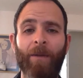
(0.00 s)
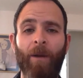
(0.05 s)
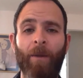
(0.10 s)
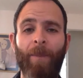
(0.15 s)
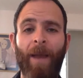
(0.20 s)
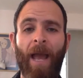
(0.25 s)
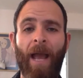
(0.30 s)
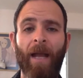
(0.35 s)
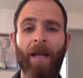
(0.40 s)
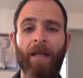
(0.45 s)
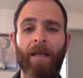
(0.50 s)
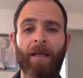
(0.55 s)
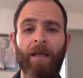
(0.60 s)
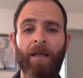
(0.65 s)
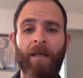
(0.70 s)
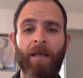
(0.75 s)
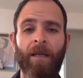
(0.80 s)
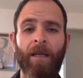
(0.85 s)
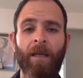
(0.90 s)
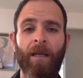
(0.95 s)
to our back.
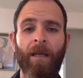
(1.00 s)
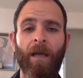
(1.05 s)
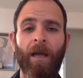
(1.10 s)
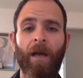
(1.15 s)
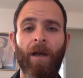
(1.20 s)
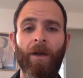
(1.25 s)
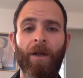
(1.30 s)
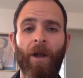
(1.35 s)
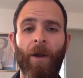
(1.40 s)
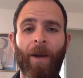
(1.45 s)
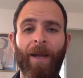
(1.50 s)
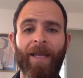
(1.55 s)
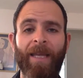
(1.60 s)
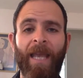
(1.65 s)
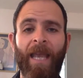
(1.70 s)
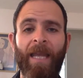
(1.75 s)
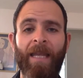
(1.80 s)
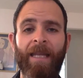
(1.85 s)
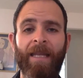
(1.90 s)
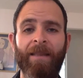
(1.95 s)
Oh, you know, I
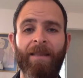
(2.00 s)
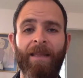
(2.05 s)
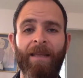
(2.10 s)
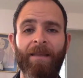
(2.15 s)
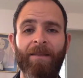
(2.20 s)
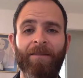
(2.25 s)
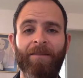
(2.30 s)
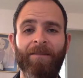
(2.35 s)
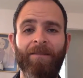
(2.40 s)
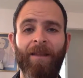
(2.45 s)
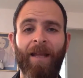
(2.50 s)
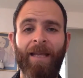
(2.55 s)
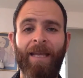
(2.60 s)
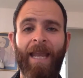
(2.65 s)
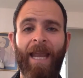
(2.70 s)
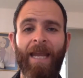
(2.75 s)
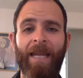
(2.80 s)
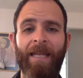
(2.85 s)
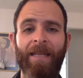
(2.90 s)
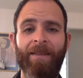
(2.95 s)
can't eat this. I
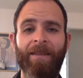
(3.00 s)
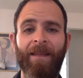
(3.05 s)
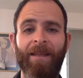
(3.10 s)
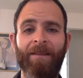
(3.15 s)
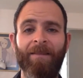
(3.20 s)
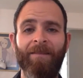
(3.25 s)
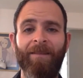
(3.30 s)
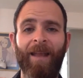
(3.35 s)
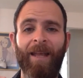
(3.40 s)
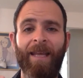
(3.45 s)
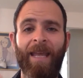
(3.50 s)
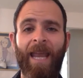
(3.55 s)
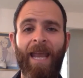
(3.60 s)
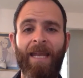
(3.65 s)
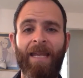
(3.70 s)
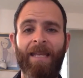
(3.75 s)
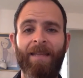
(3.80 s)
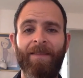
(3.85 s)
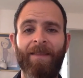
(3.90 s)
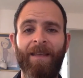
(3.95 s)
can't eat this. I
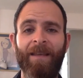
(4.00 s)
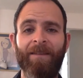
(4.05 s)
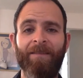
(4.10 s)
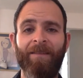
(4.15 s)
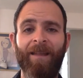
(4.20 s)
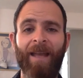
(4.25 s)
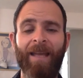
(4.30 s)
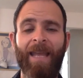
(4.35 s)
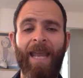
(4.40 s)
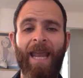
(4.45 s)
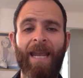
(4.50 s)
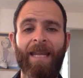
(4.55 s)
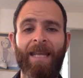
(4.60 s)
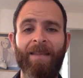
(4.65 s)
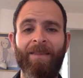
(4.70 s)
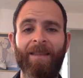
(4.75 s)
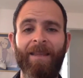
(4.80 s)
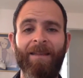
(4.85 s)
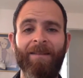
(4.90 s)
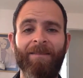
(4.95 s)
can't eat this. I can't
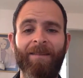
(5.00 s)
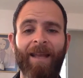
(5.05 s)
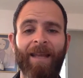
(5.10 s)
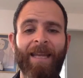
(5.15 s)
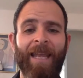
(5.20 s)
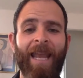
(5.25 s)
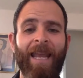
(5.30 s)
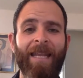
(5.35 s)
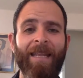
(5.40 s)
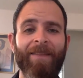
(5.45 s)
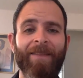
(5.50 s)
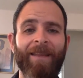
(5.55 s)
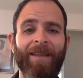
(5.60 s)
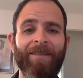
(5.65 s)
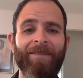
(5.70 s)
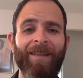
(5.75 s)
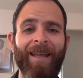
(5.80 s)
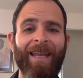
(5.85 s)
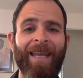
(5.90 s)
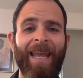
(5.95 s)
eat this. I can't eat
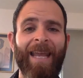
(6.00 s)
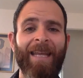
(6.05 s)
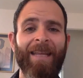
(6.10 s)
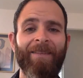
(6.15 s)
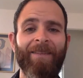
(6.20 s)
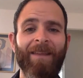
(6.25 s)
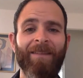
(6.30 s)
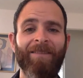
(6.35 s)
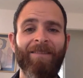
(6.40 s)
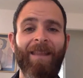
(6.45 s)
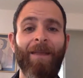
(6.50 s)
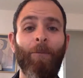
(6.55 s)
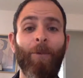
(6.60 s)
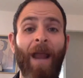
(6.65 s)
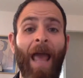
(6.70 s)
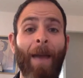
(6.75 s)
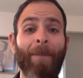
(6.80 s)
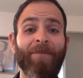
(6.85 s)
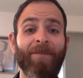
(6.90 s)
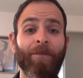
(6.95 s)
this. I can't eat this. And then
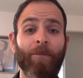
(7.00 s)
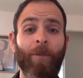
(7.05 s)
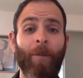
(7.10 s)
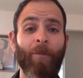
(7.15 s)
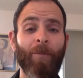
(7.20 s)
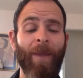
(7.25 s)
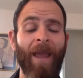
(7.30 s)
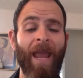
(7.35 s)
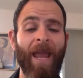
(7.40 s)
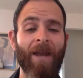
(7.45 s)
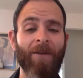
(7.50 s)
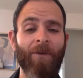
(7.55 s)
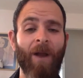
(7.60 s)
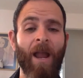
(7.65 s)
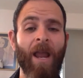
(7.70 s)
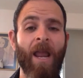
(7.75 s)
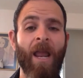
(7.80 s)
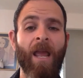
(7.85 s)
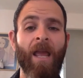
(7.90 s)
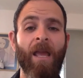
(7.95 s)
what happens with the rubber band,
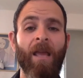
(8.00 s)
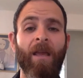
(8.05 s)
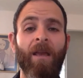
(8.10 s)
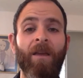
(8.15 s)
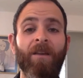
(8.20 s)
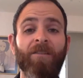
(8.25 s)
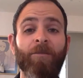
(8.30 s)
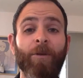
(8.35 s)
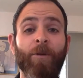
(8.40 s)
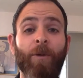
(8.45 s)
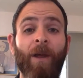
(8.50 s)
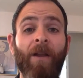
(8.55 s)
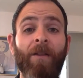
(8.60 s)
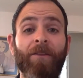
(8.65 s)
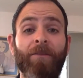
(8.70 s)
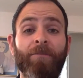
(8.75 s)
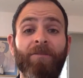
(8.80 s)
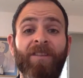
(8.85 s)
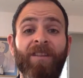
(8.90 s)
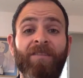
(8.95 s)
right? So we create all
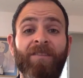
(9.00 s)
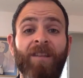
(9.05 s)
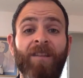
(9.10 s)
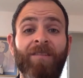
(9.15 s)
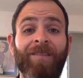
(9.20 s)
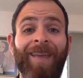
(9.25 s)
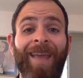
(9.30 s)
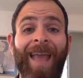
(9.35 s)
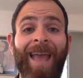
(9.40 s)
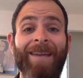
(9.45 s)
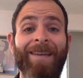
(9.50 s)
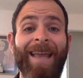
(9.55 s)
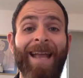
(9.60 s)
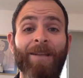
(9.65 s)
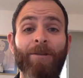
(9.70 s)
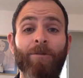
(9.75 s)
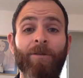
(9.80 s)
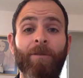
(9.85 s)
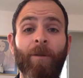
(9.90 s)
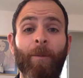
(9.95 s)
this resistance, and
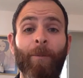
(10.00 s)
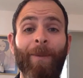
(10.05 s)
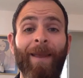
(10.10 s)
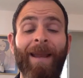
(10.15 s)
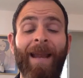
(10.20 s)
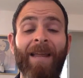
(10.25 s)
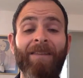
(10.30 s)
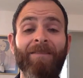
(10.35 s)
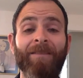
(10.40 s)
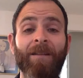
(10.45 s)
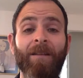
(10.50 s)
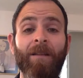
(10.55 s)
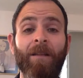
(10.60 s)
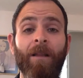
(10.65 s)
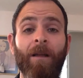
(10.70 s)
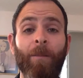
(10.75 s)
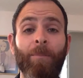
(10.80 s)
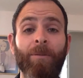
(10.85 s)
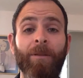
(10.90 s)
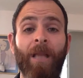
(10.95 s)
naturally the rubber band has to
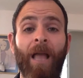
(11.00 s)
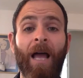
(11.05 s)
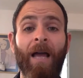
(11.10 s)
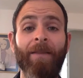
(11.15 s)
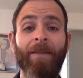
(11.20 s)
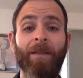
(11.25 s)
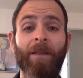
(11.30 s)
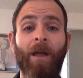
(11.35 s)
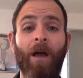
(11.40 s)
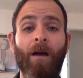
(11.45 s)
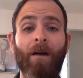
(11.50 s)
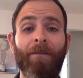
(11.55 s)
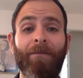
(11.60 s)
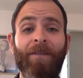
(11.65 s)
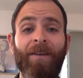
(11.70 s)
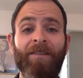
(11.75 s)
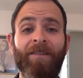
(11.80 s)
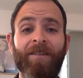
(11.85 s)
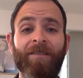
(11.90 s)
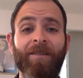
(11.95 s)
apply the law of
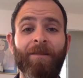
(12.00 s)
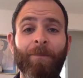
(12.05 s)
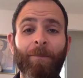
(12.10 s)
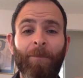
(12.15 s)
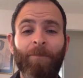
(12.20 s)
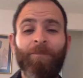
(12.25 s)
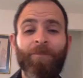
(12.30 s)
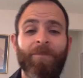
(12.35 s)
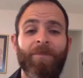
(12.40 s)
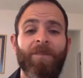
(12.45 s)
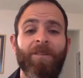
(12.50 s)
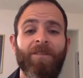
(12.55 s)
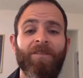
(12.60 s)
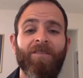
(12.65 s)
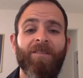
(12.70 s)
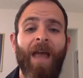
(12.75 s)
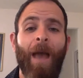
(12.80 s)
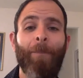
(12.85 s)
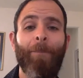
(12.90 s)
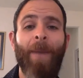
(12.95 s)
physics and
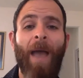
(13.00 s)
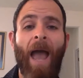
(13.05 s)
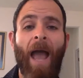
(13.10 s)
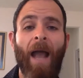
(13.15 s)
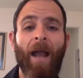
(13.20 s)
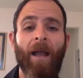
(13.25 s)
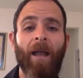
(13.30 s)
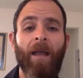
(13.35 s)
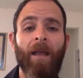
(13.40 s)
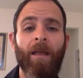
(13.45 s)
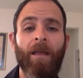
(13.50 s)
snap back.